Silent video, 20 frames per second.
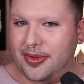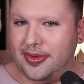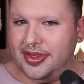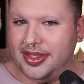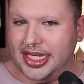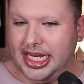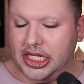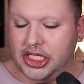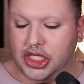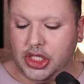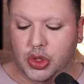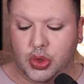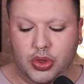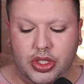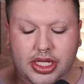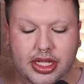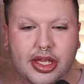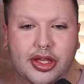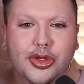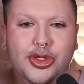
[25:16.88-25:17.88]
stay
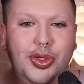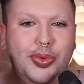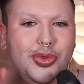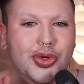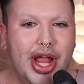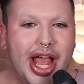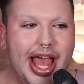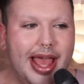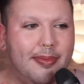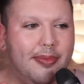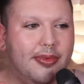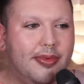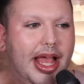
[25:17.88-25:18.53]
tuned. Subscribe.